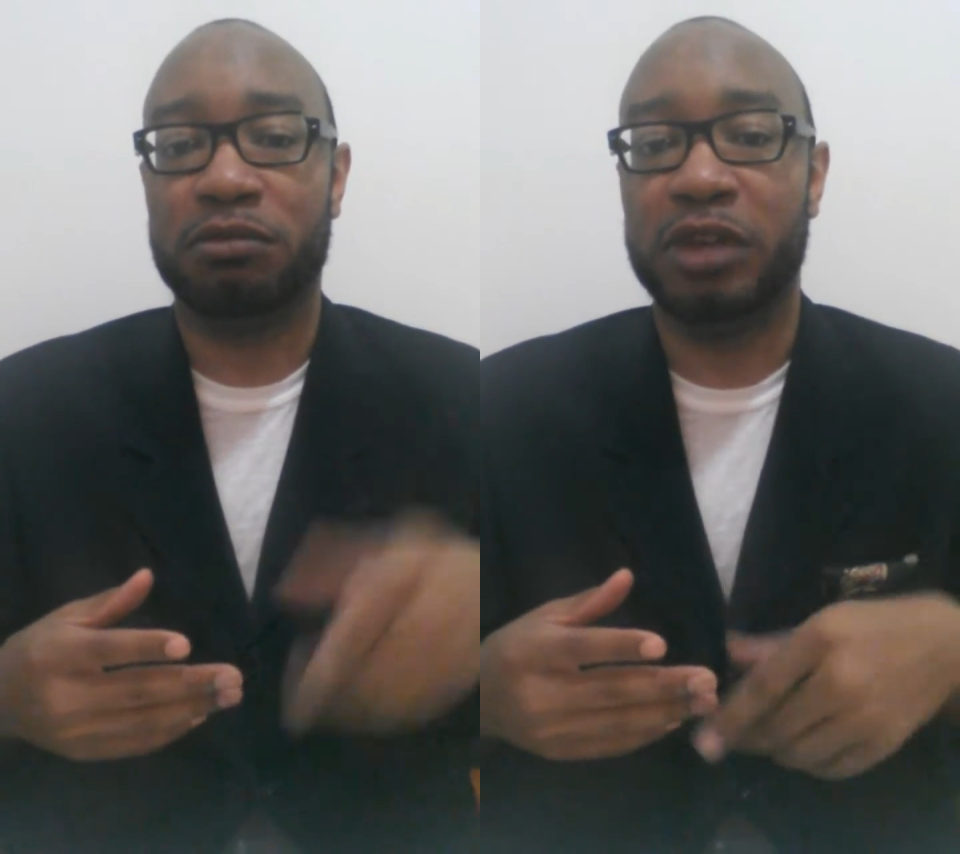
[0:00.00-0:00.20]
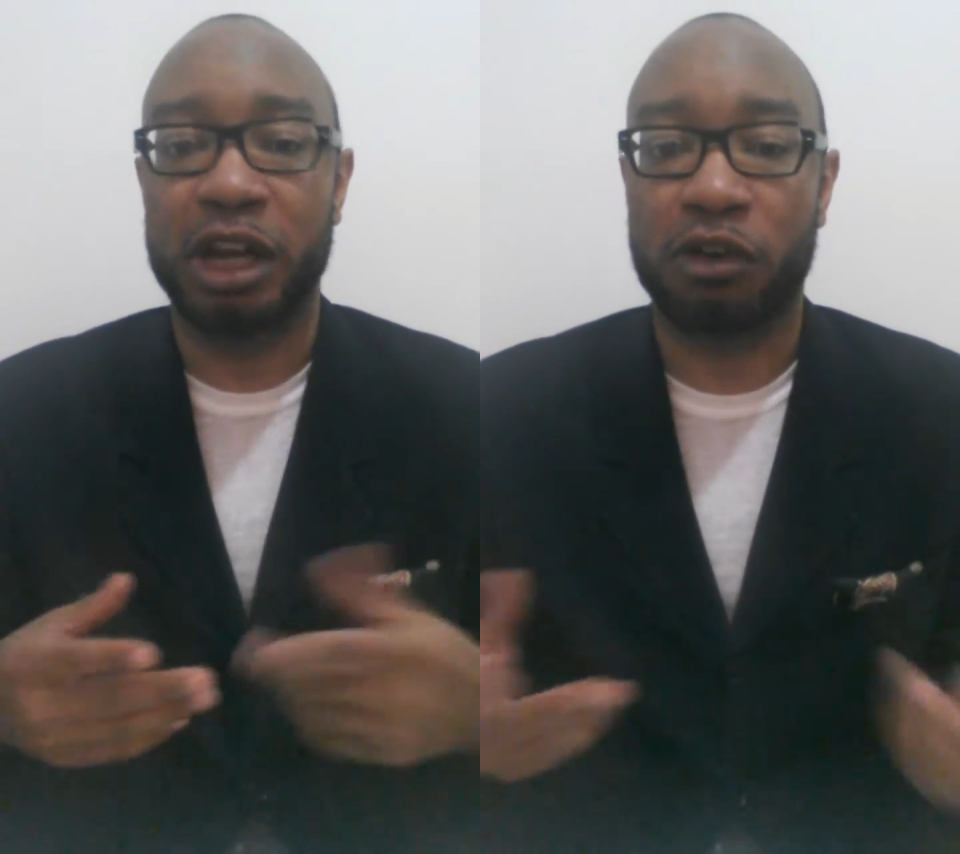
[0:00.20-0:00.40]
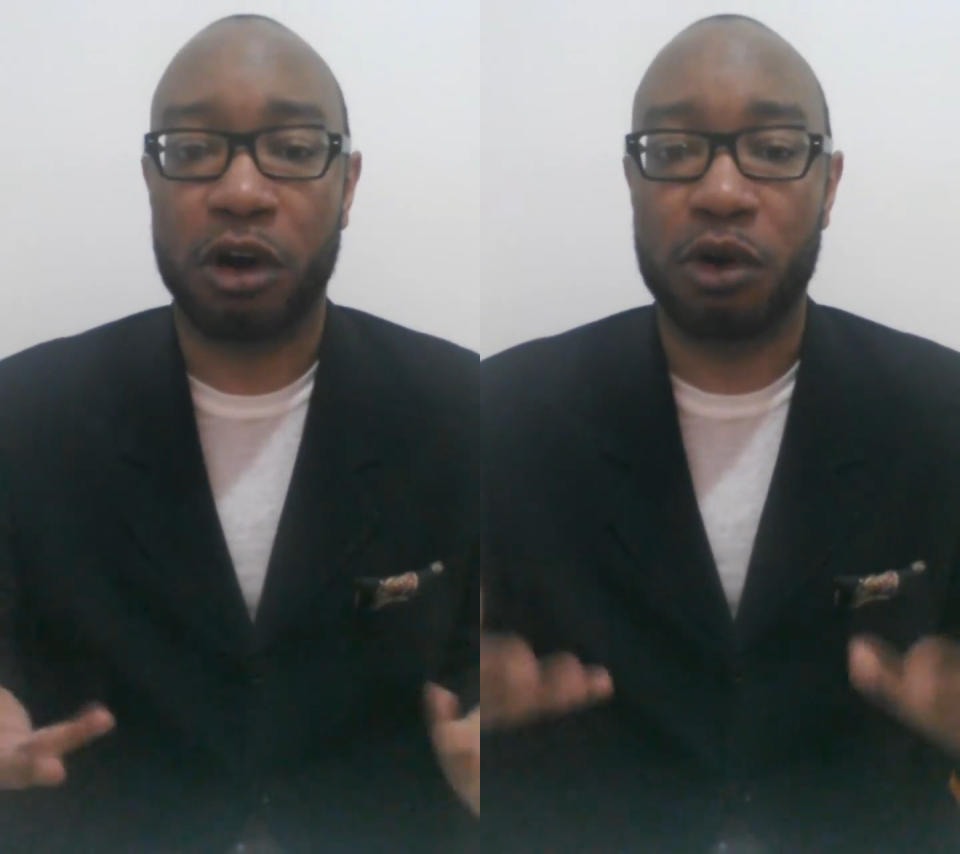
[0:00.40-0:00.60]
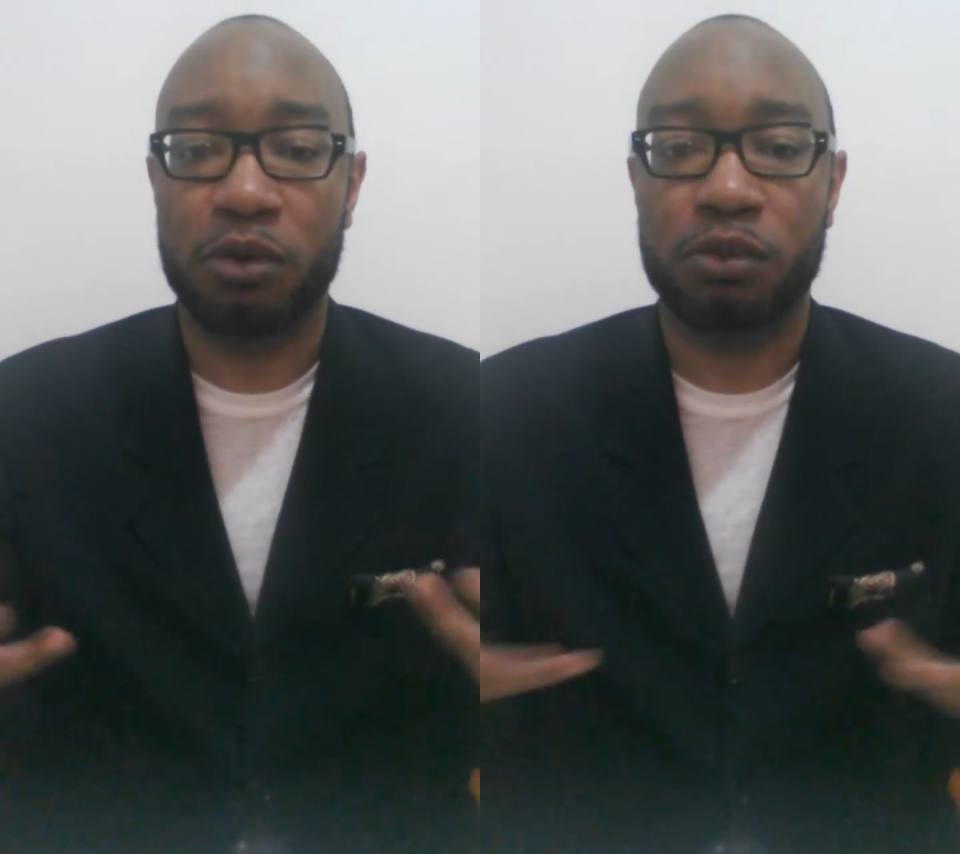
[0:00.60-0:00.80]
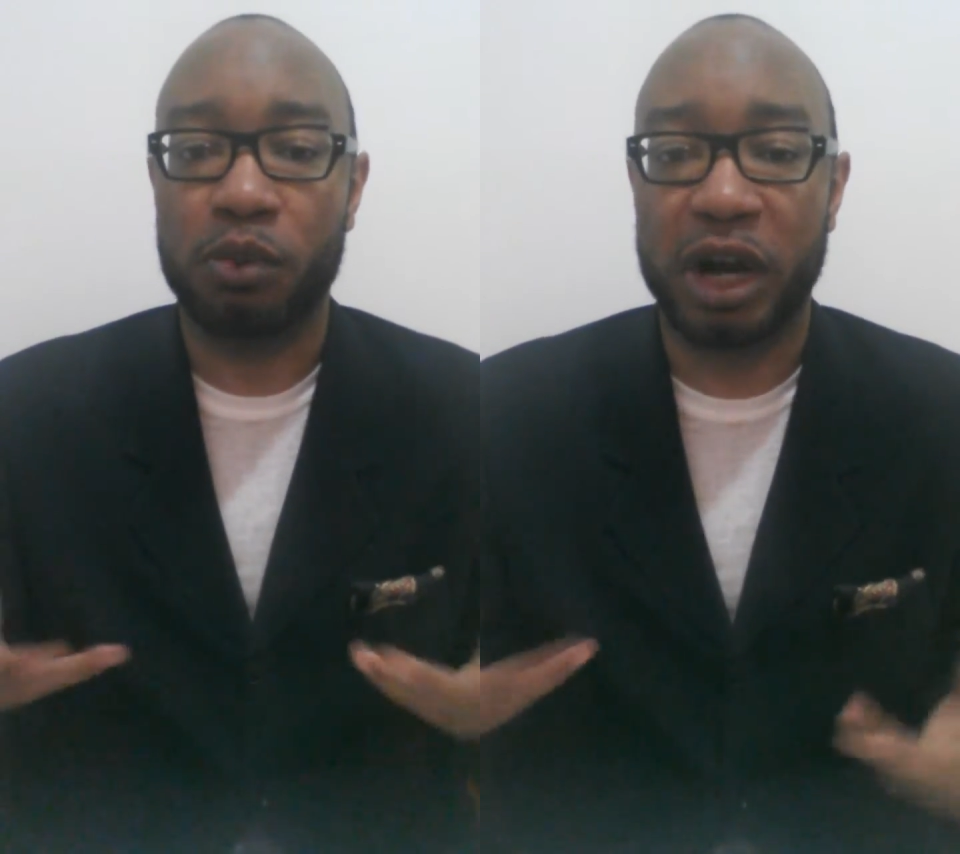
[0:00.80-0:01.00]

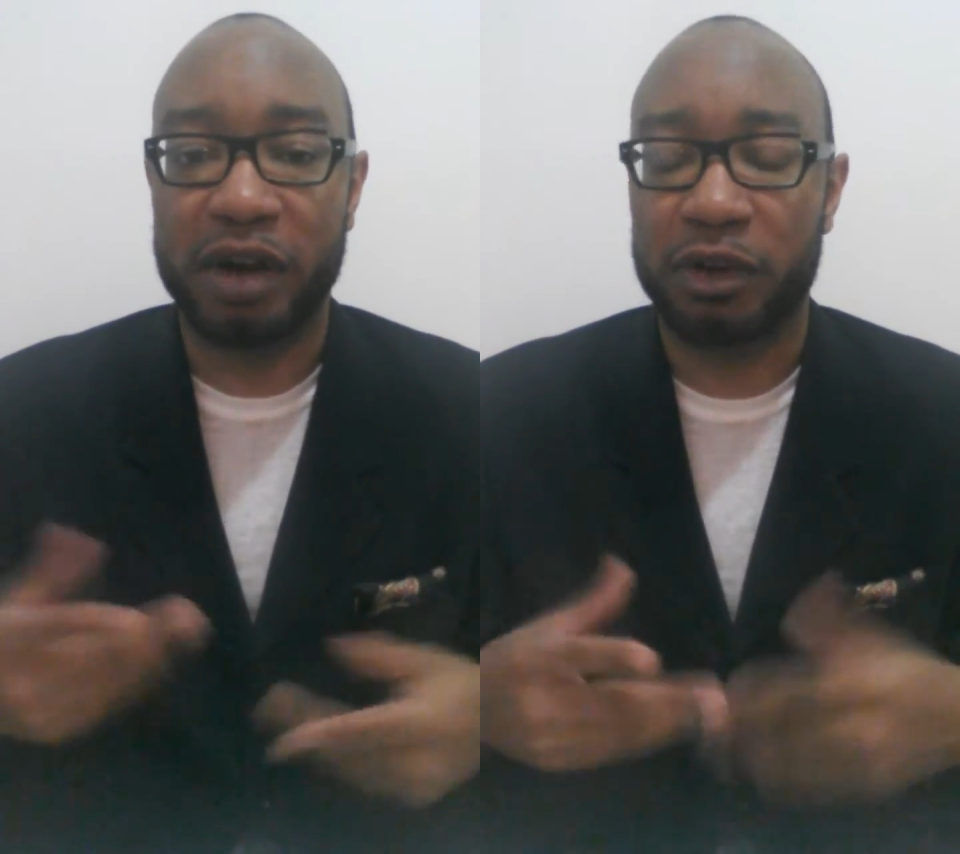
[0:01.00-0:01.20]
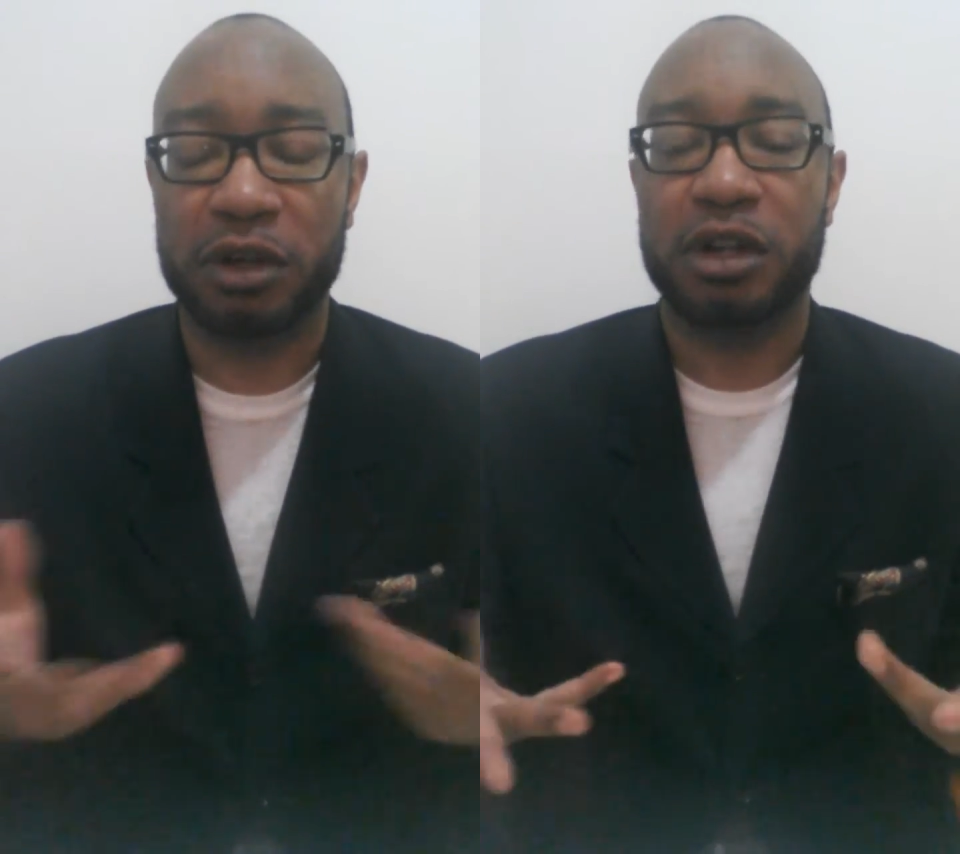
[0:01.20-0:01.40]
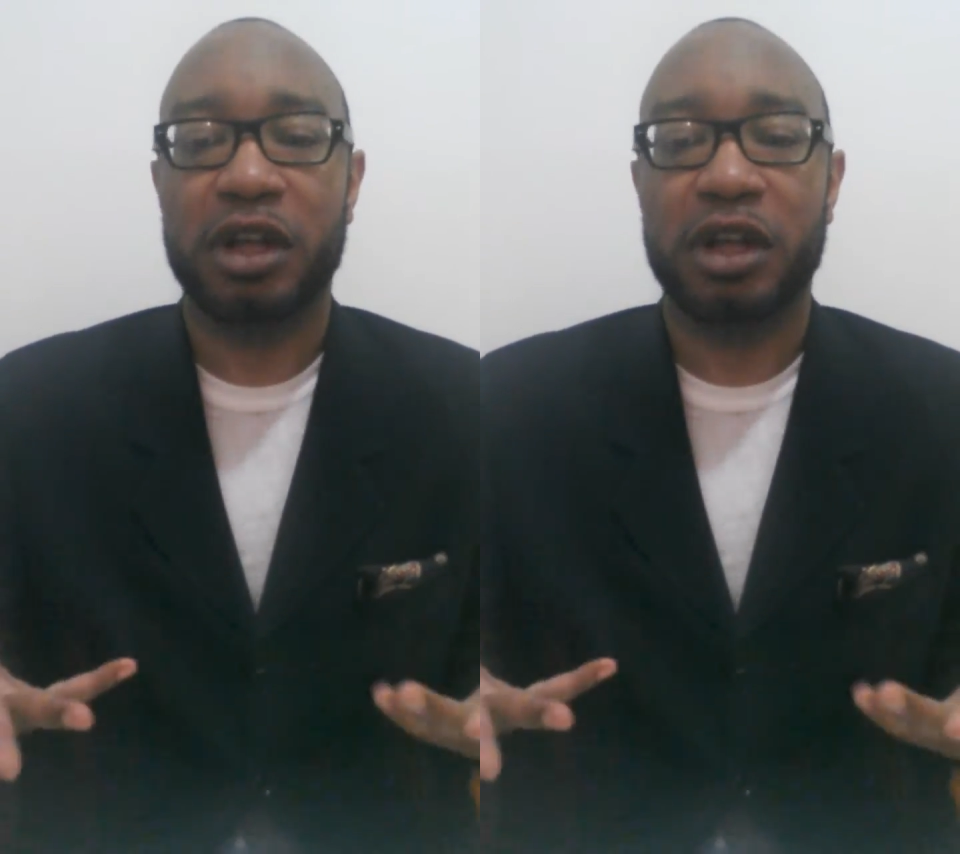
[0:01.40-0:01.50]
Negro, whatever.